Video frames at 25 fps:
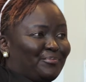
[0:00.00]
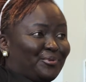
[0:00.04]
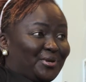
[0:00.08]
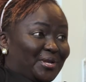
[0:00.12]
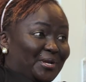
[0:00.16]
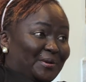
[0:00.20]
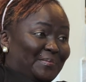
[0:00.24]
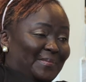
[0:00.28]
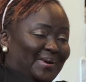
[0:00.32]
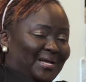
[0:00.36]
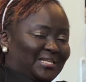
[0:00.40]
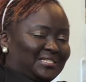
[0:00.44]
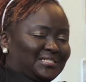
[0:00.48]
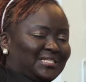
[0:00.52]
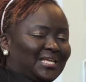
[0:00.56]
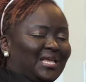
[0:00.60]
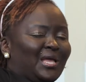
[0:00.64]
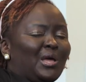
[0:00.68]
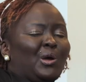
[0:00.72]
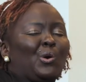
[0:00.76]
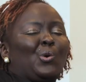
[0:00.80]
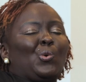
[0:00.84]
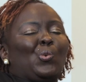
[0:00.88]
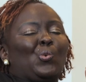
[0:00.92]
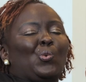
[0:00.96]
Brickman,
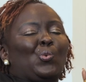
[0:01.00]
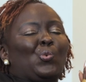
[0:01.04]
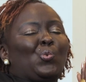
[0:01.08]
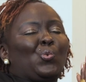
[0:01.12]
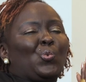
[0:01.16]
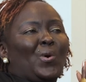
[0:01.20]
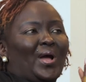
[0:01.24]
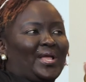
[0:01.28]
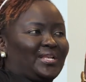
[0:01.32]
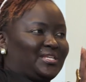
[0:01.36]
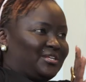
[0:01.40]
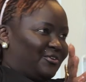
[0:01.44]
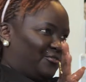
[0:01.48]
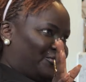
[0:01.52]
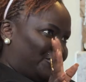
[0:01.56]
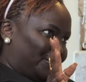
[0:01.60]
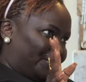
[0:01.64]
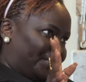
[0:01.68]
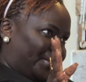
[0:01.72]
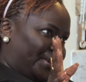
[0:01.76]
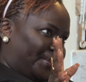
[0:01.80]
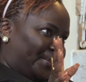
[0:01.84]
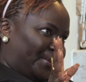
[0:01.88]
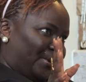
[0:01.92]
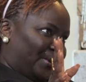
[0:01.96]
wonderful
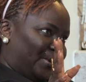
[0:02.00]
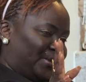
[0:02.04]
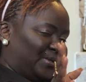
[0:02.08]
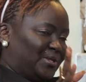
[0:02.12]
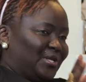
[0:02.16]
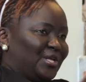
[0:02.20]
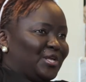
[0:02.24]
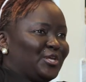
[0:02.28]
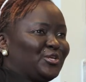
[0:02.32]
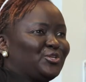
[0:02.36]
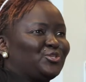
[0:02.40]
people.